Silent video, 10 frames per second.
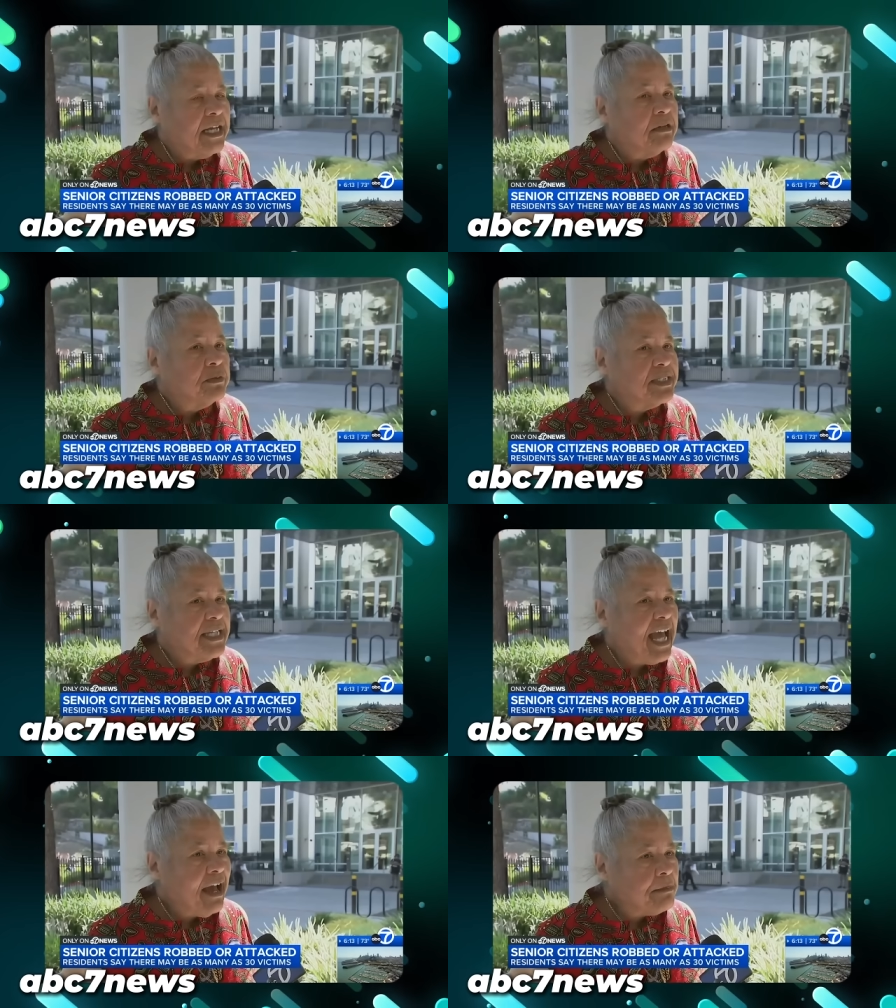It was
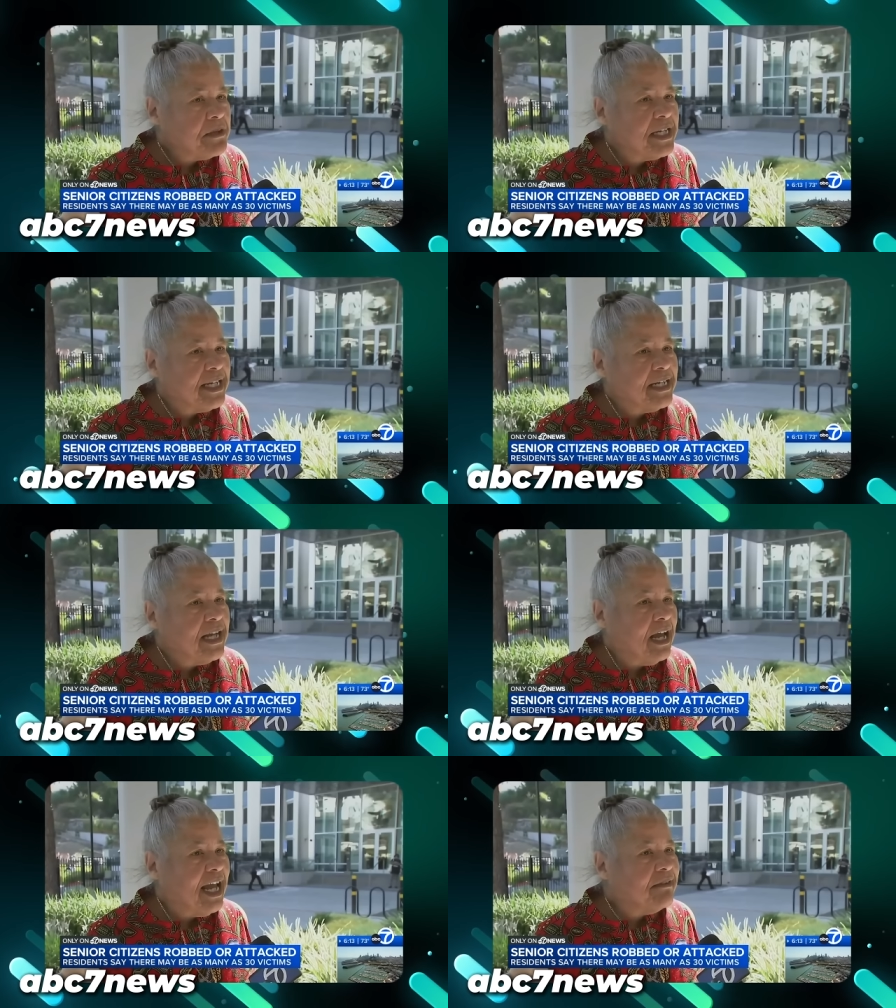happening
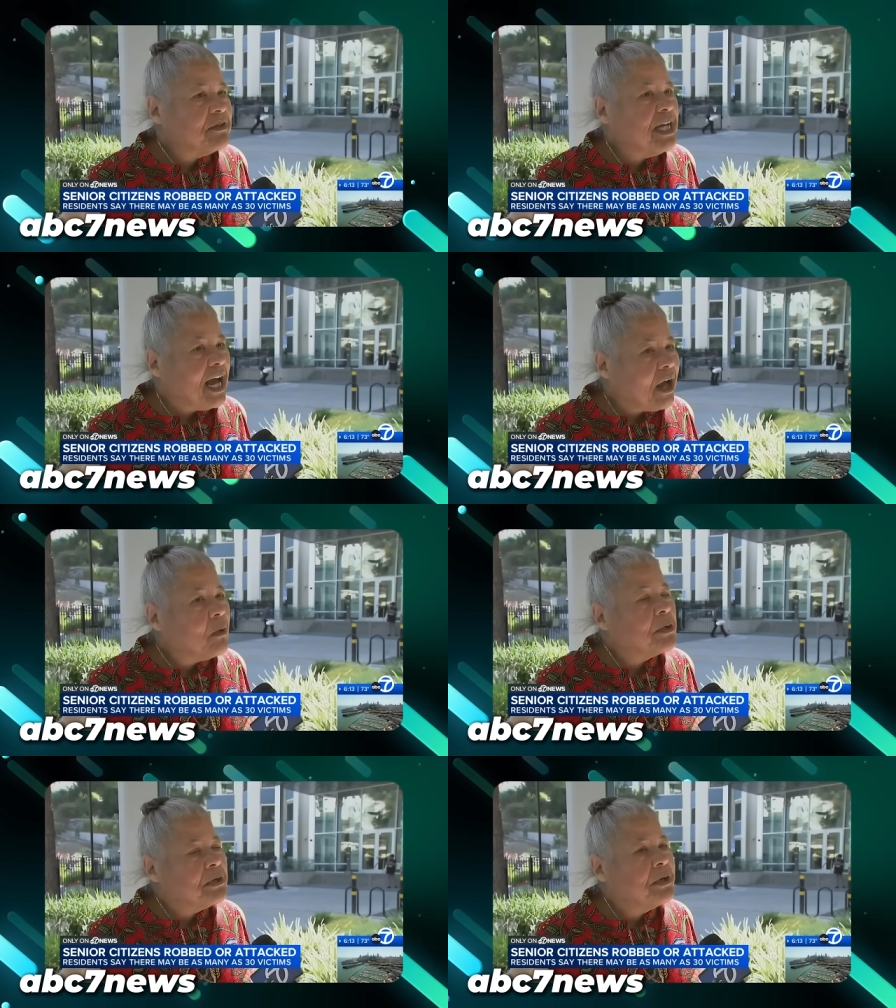every
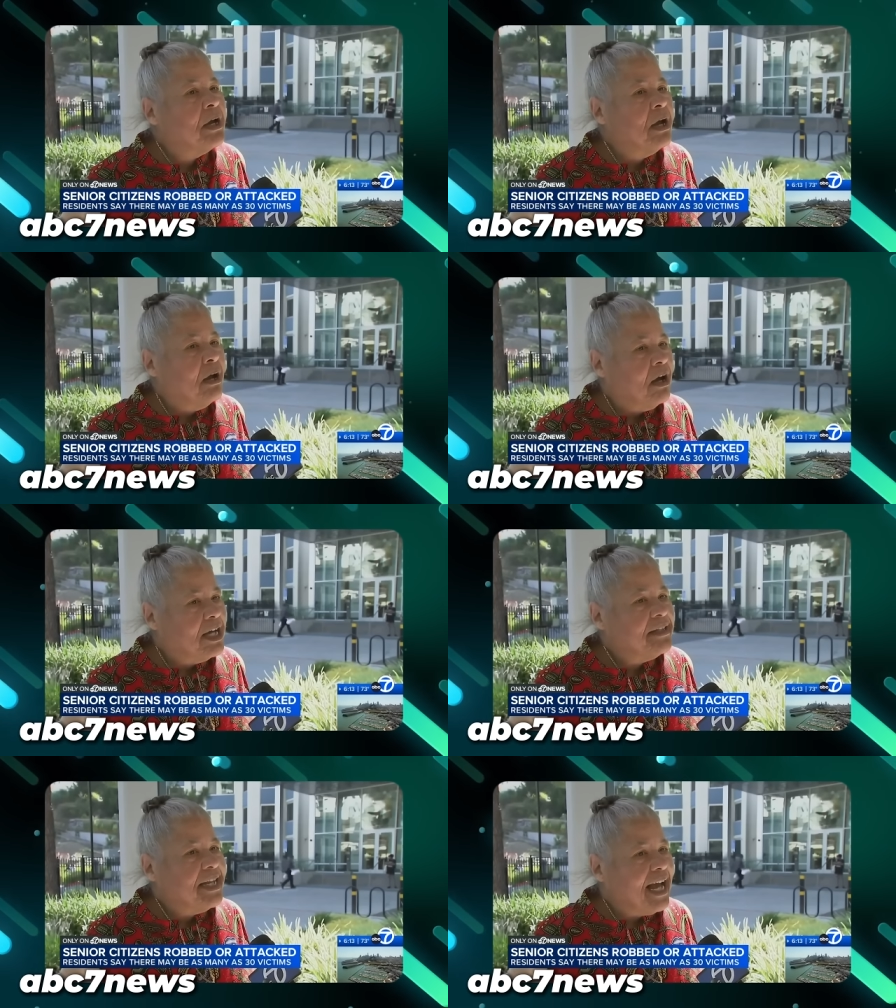hour on the